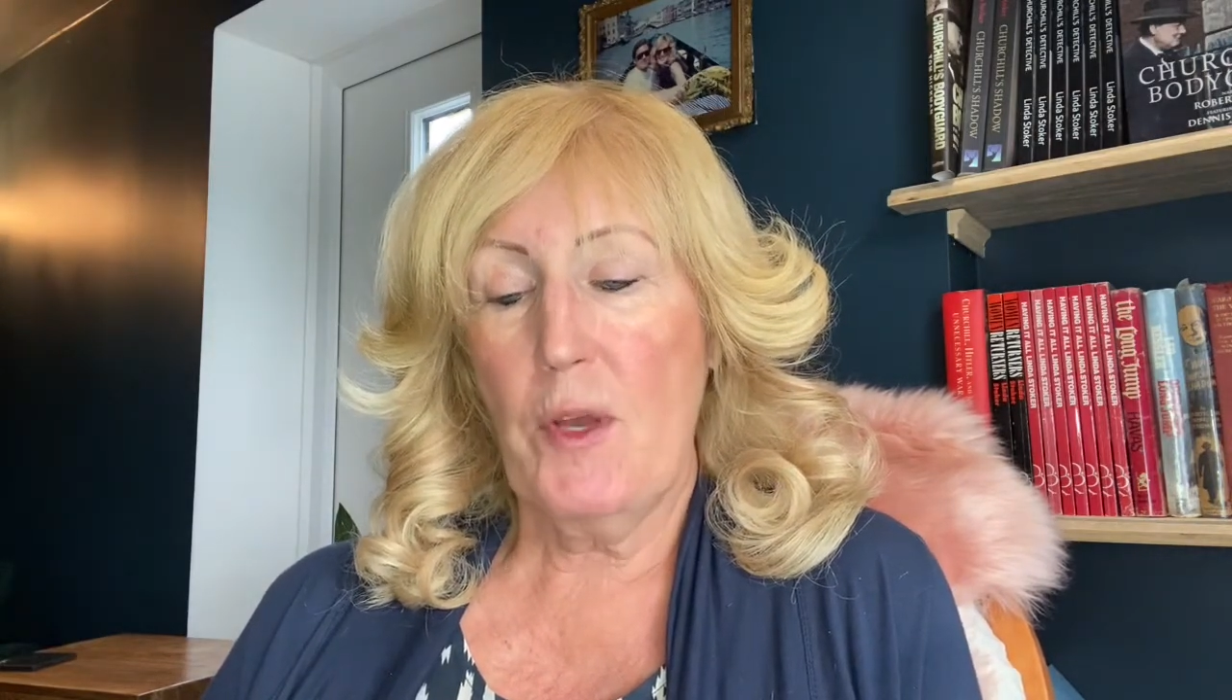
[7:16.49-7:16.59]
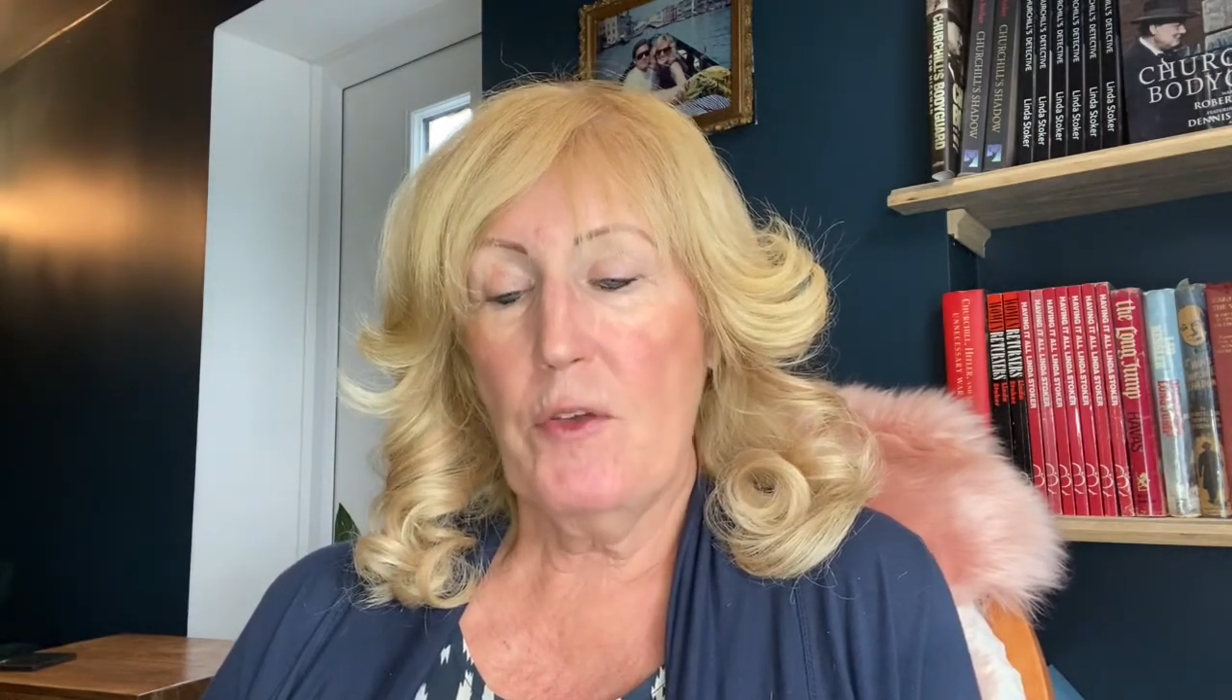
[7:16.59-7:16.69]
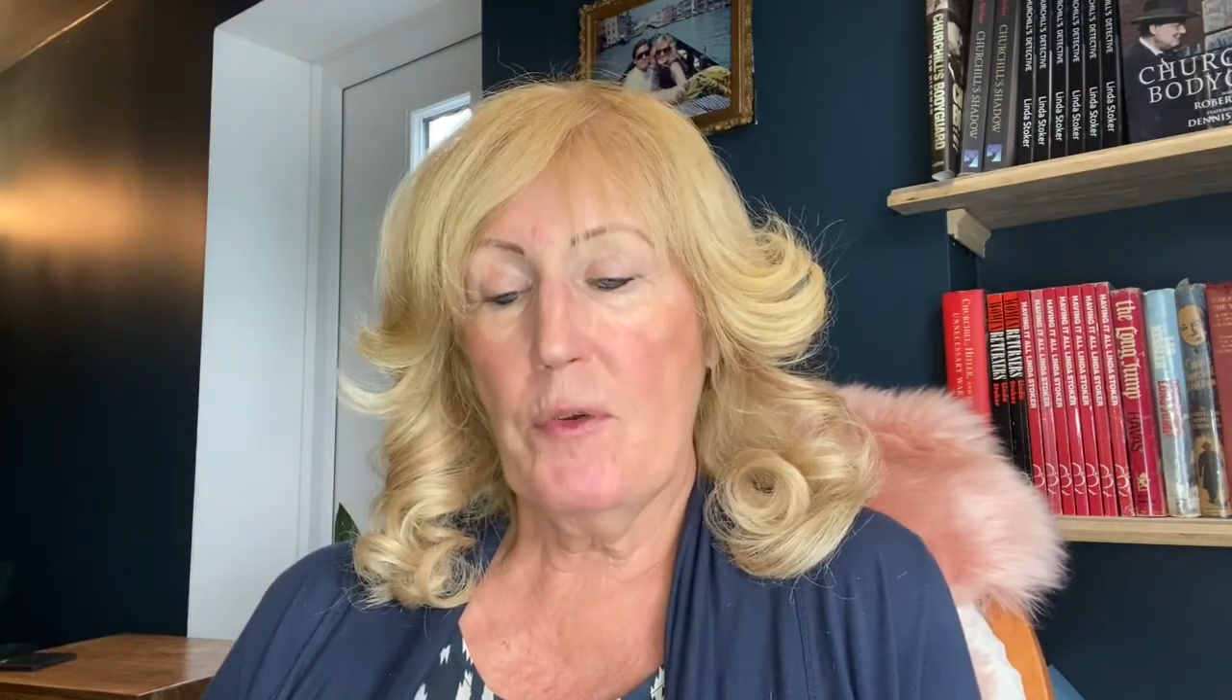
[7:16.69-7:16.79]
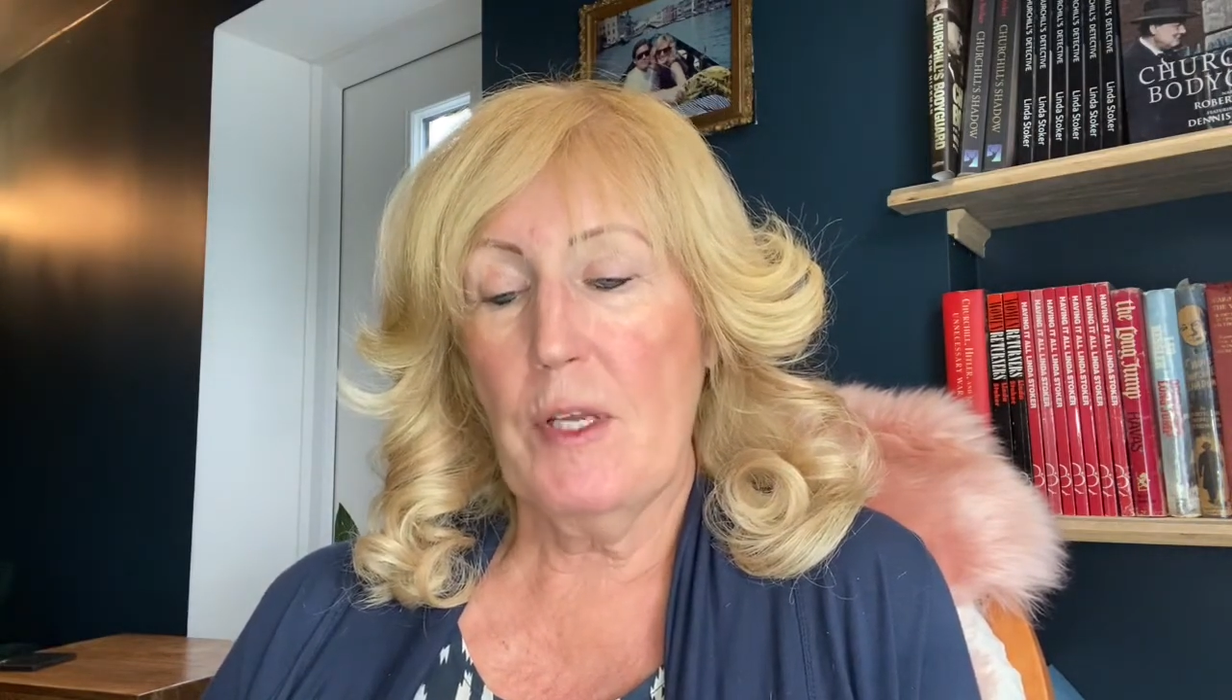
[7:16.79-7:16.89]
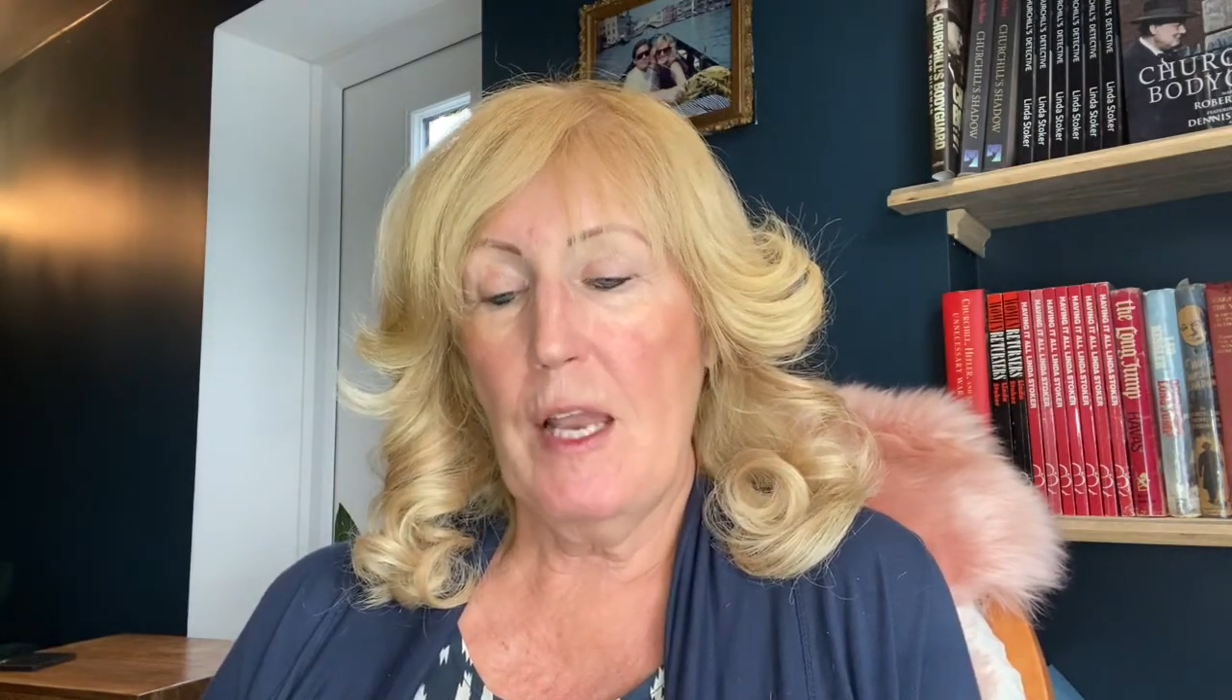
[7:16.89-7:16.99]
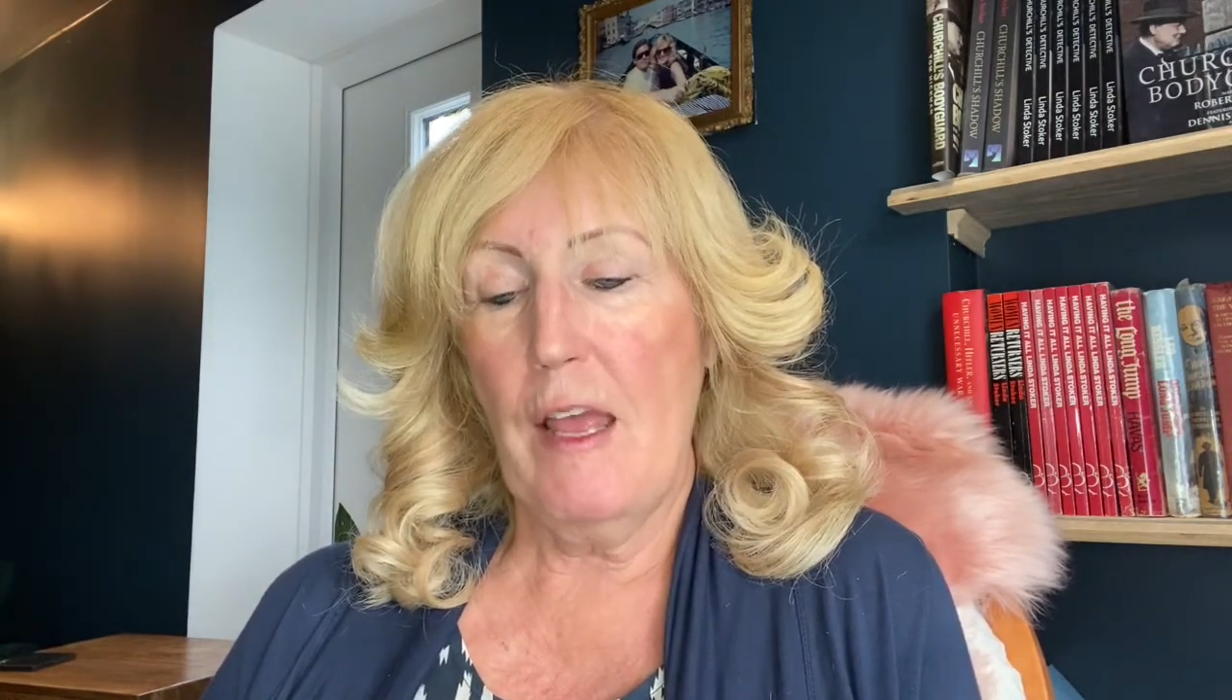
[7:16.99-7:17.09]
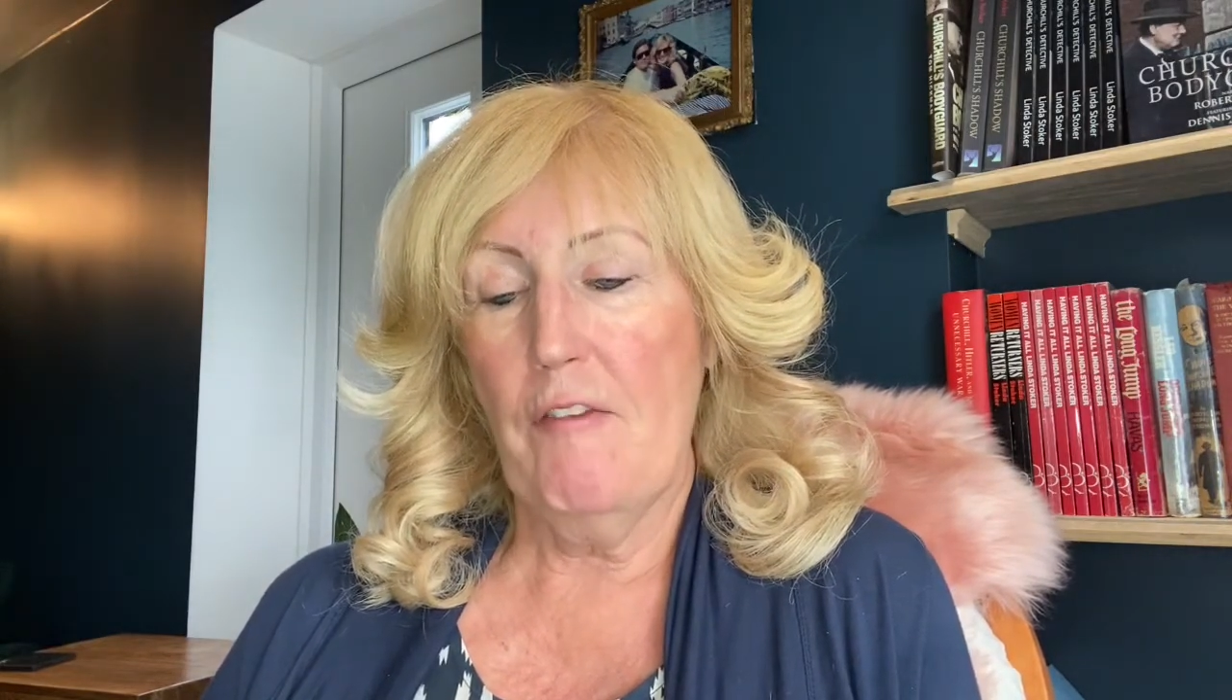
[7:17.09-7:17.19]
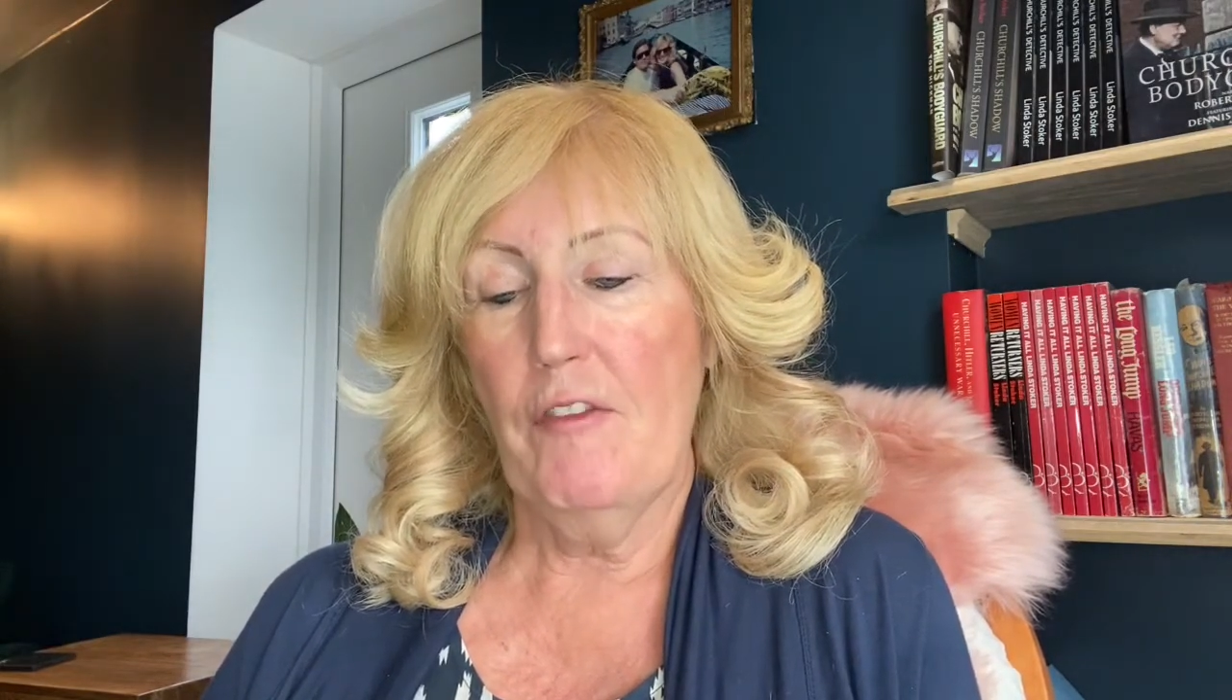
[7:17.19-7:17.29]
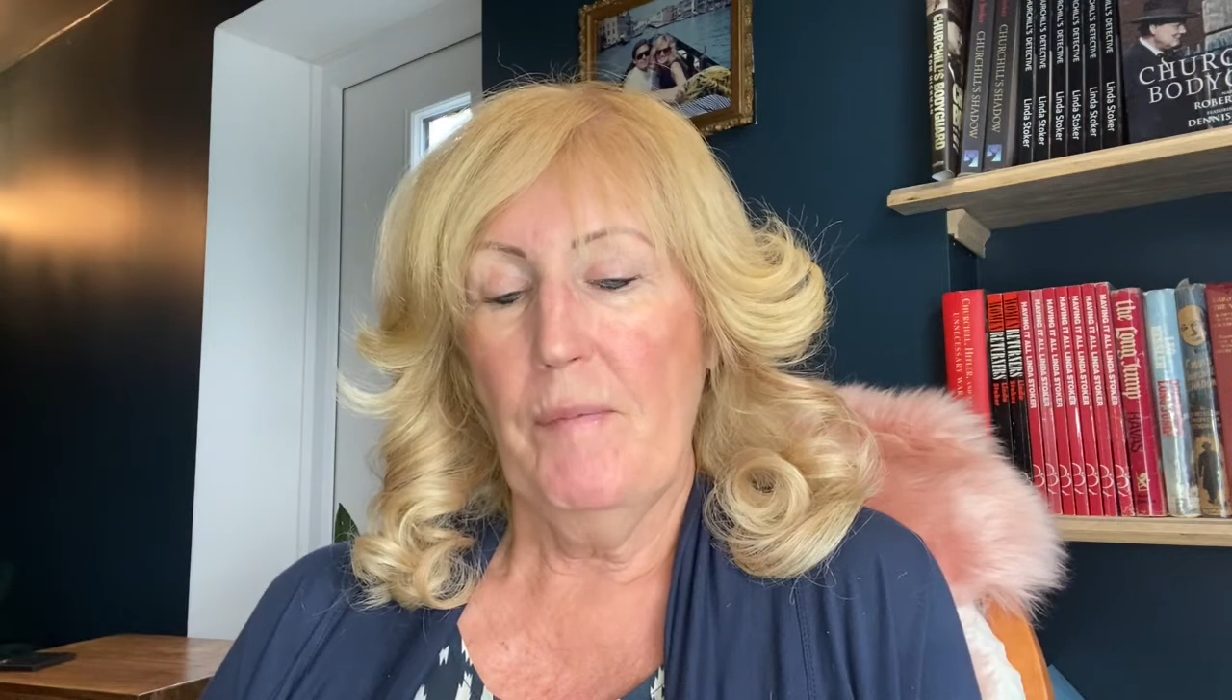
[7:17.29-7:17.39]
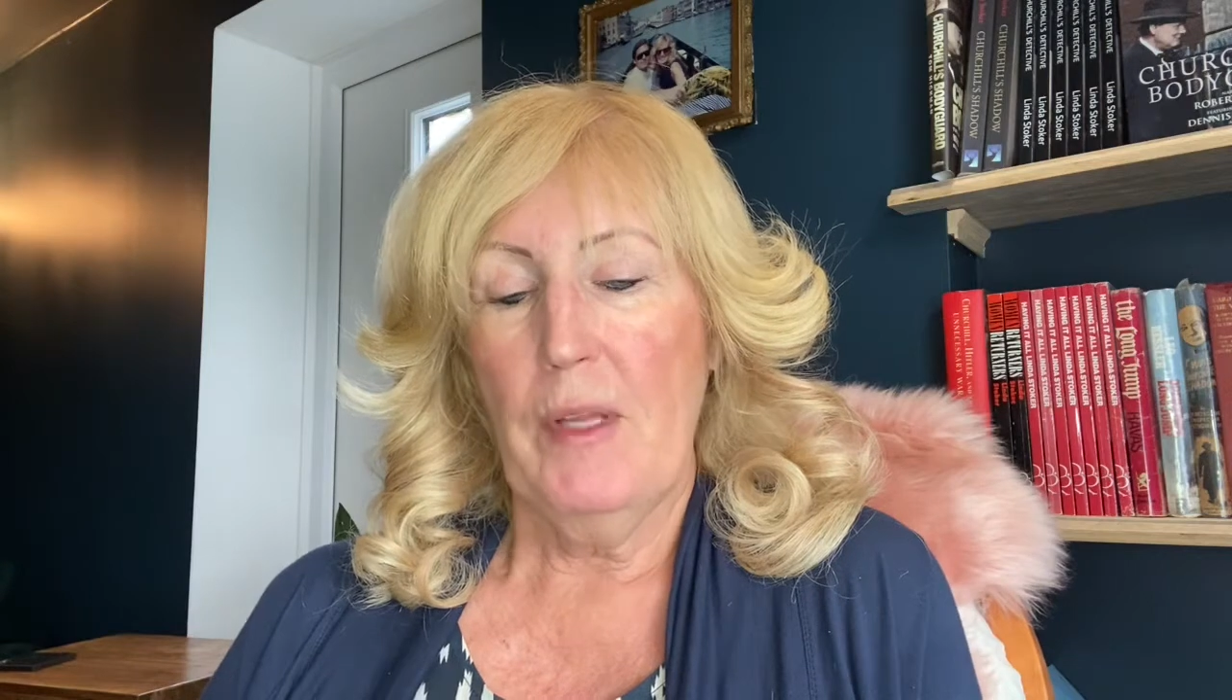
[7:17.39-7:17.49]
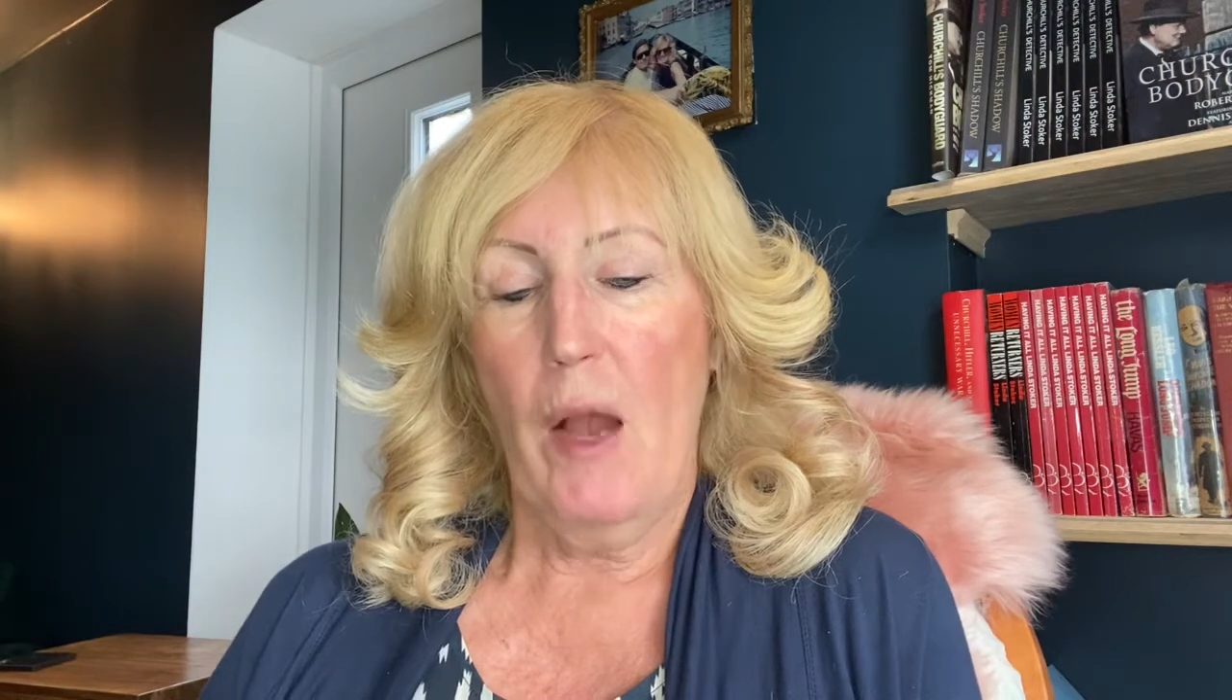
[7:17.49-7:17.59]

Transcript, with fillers: where you can live